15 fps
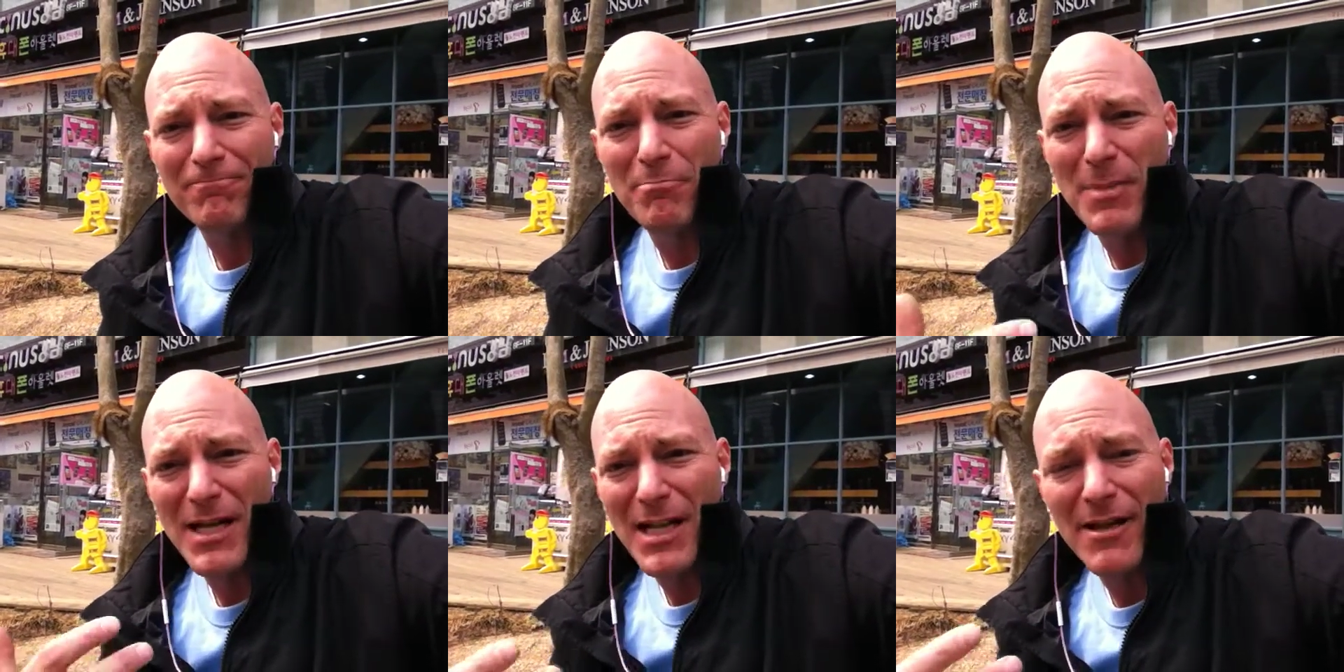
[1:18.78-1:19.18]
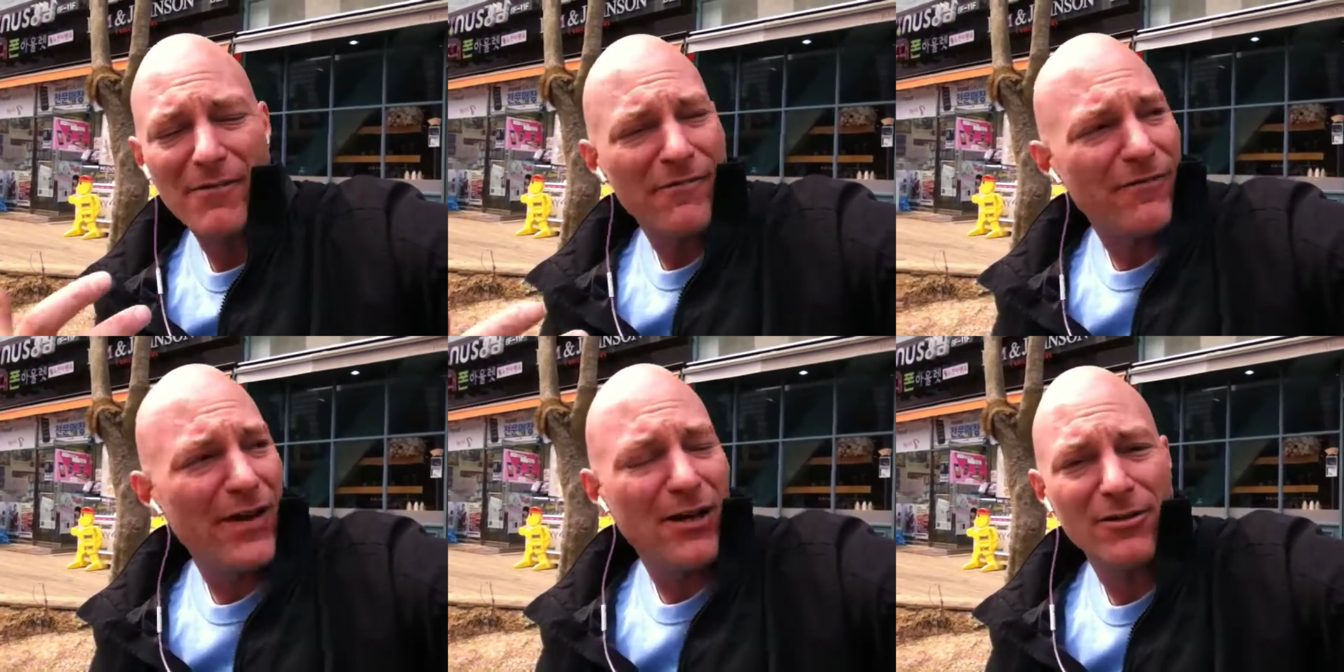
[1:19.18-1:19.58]
many
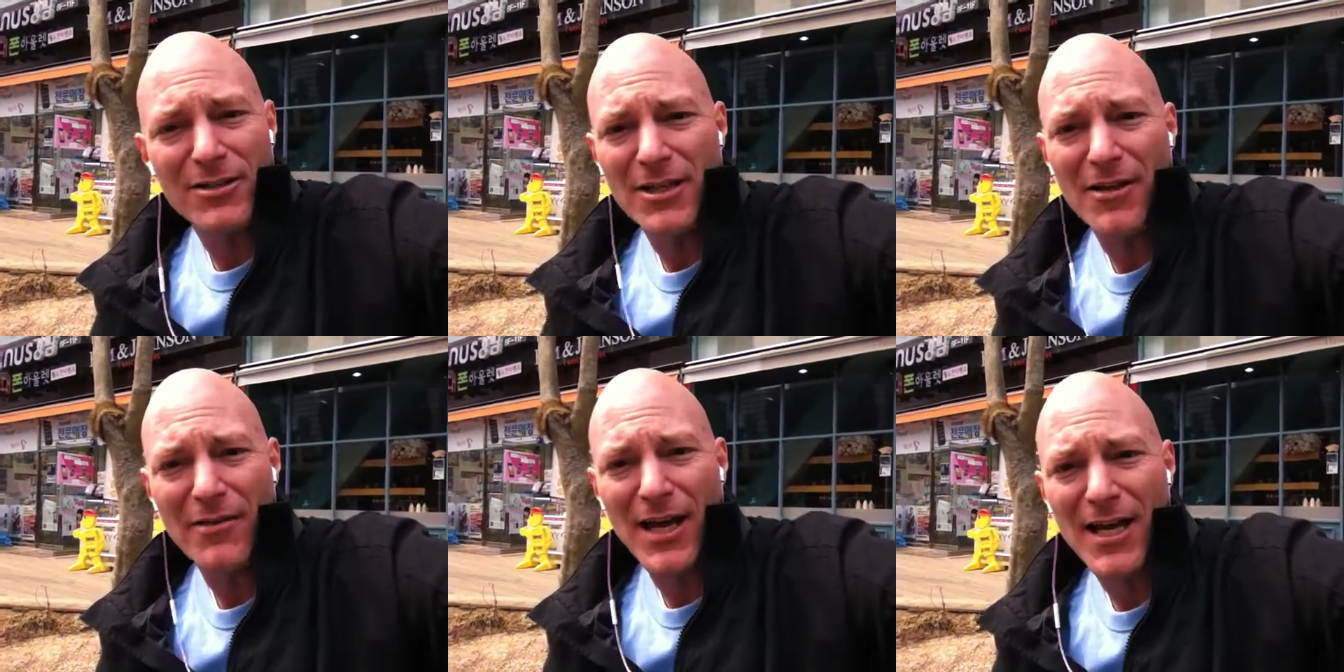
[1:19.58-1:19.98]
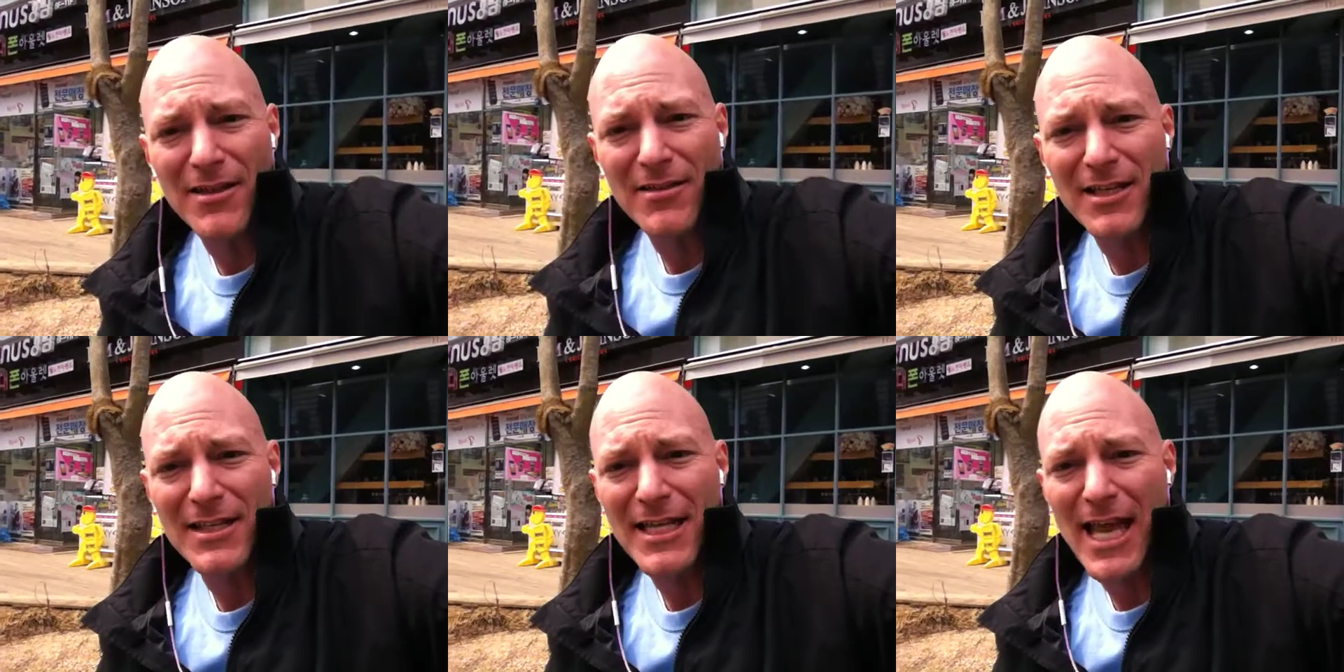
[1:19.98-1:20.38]
felt
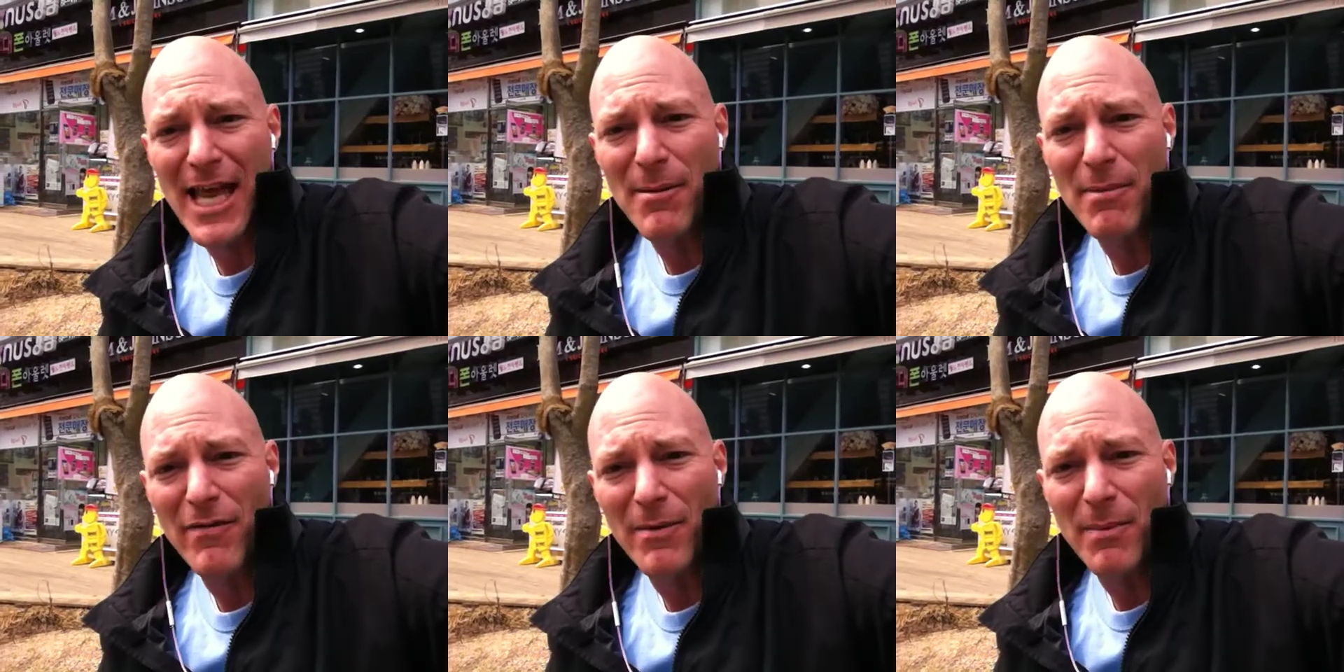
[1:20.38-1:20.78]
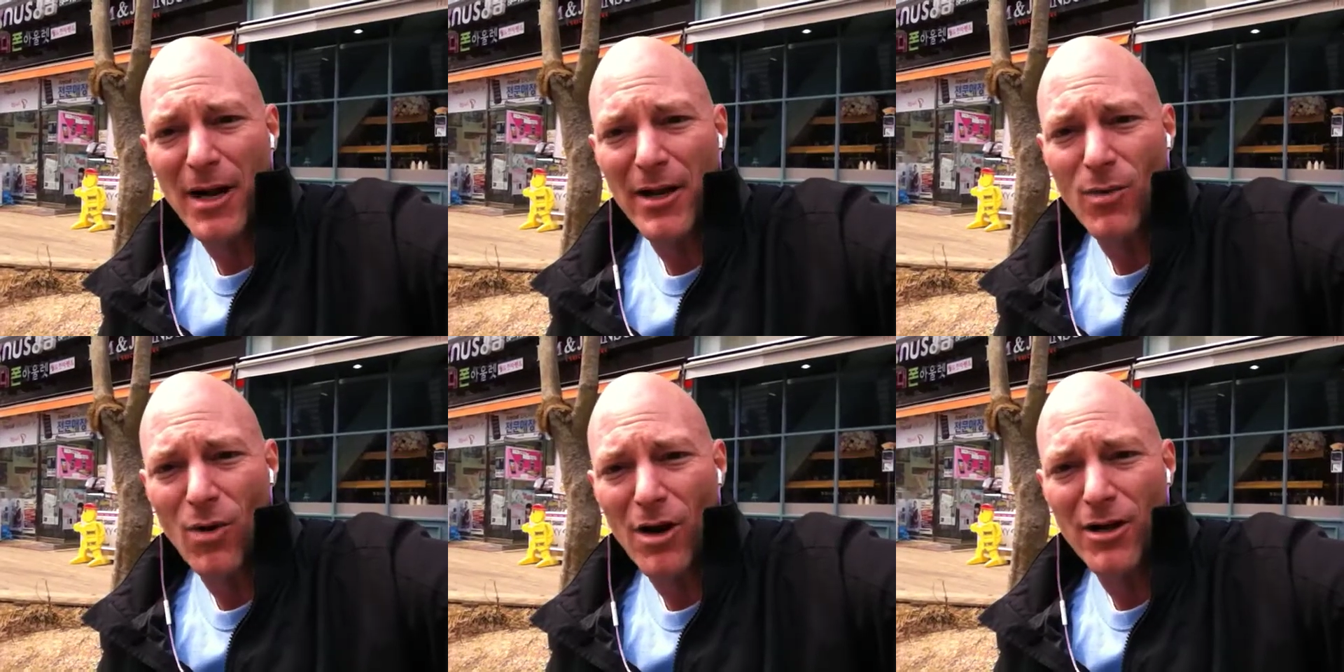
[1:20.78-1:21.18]
that the name of the
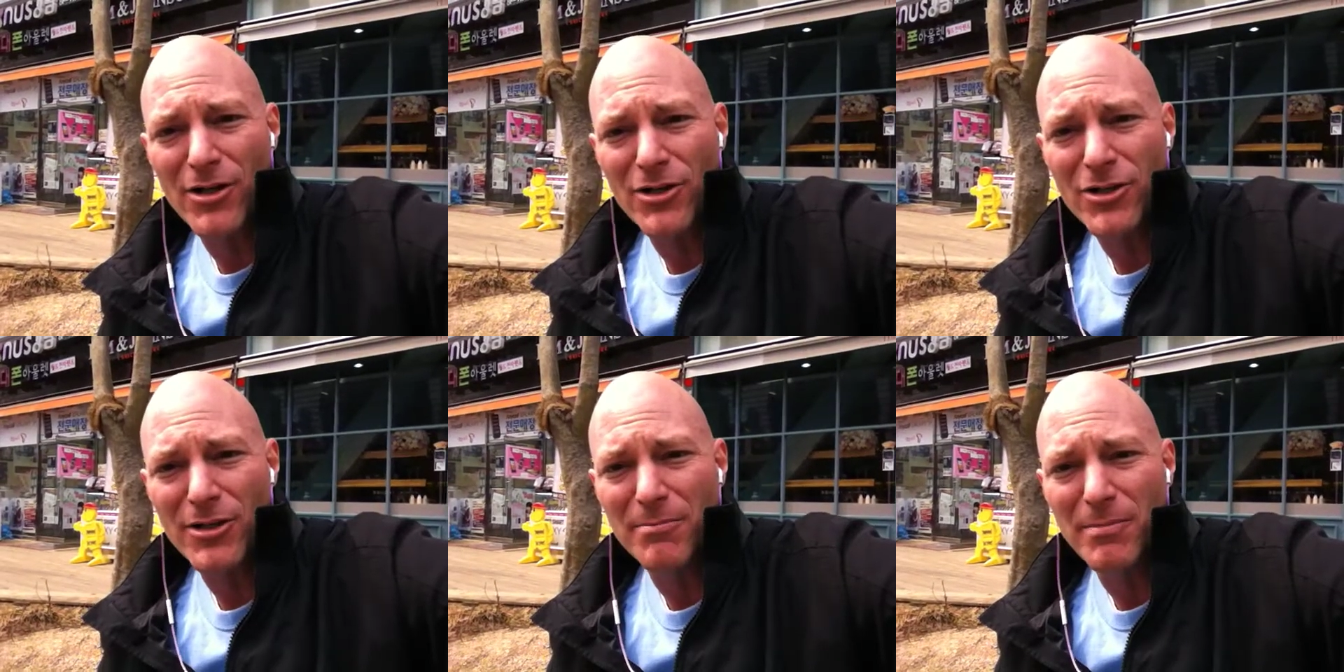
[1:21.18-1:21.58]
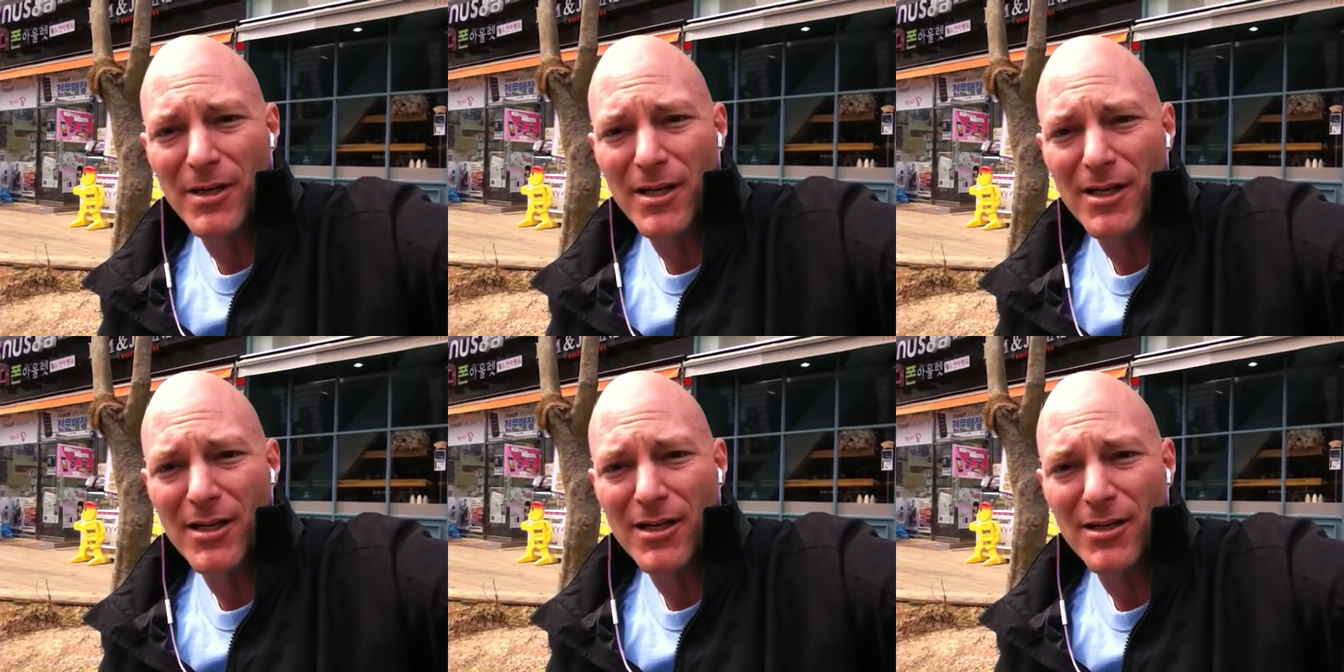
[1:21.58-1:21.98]
body of water should
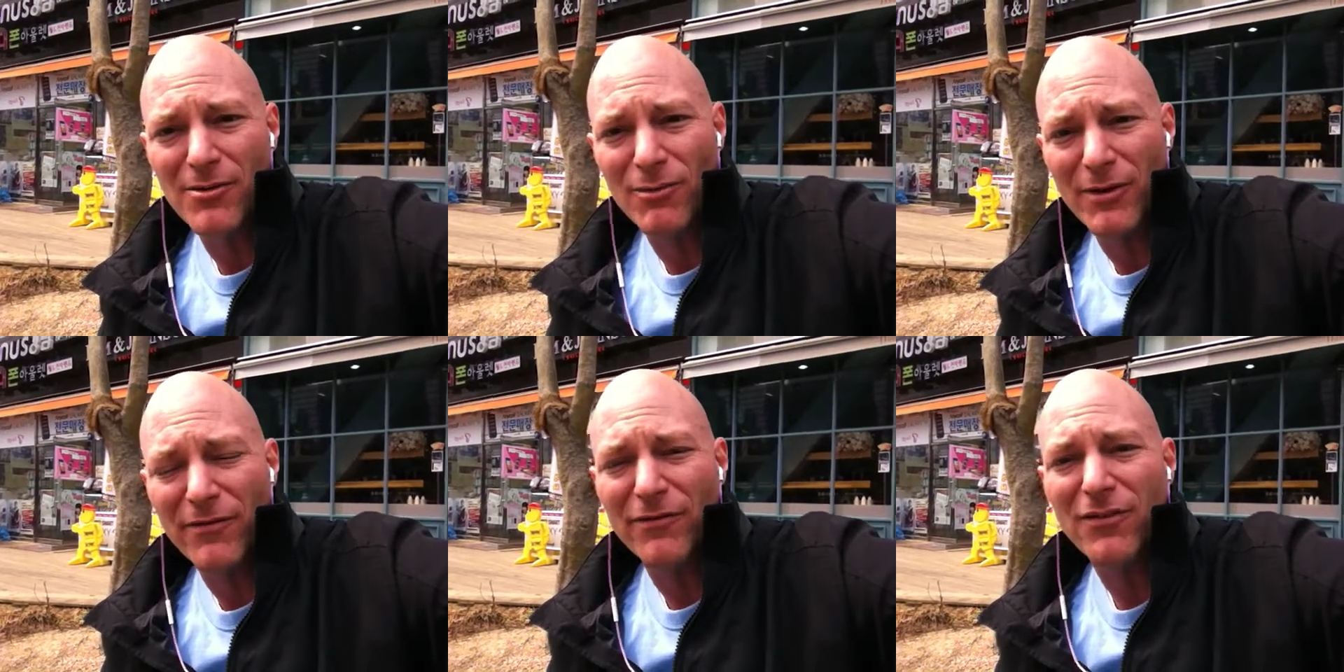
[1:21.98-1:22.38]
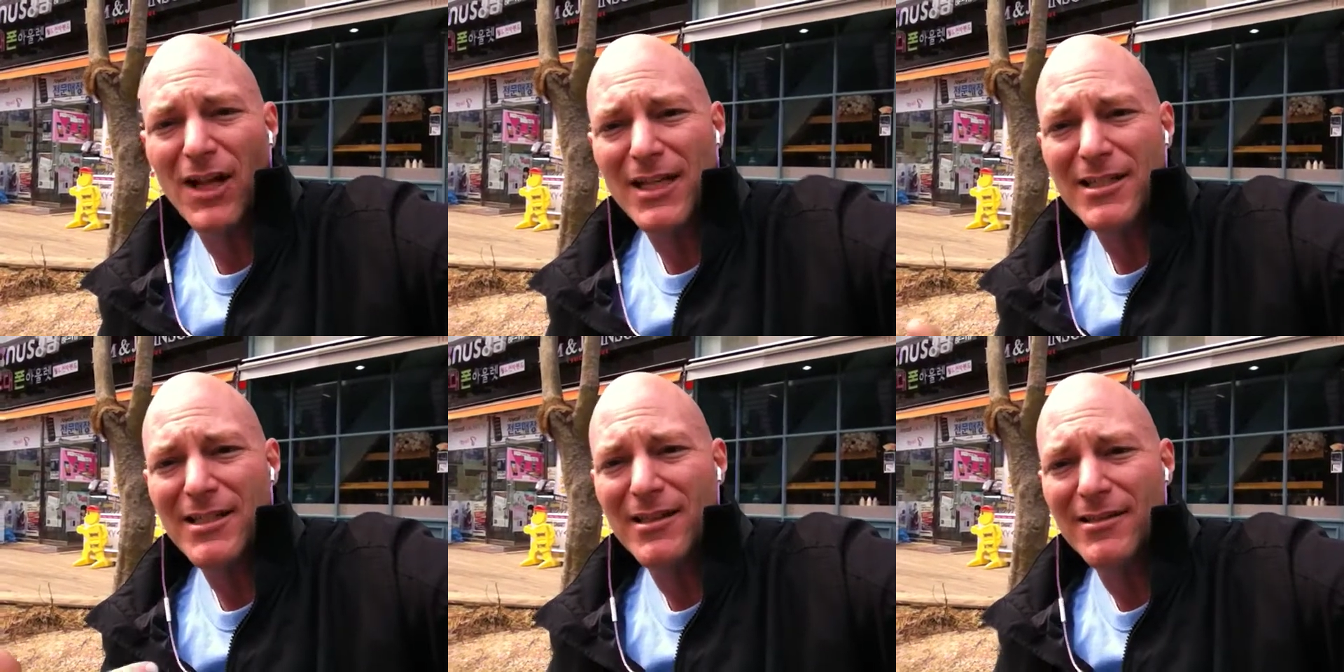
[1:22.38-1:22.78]
be
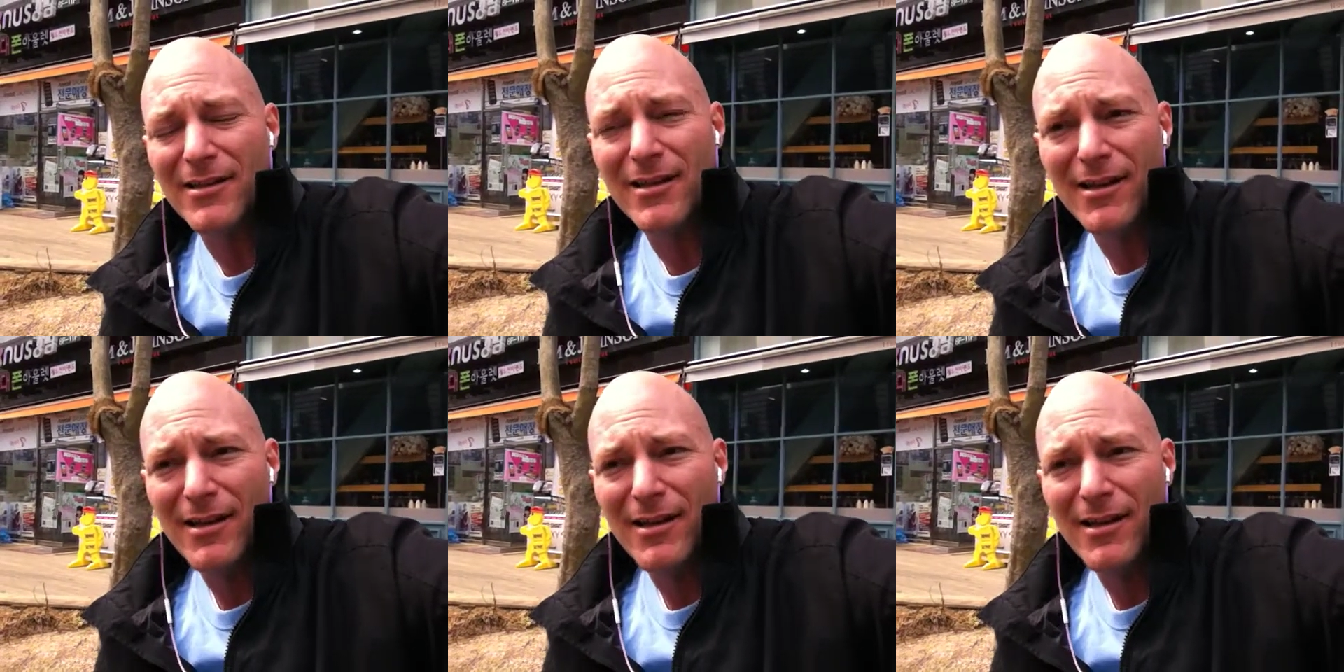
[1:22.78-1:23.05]
reflected